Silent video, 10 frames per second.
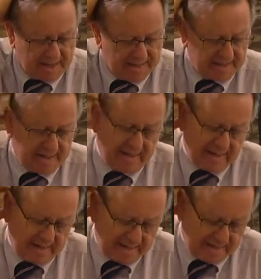and
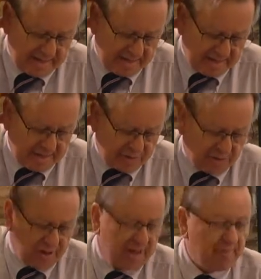then
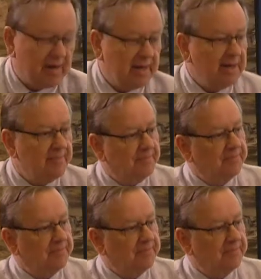Suleiman,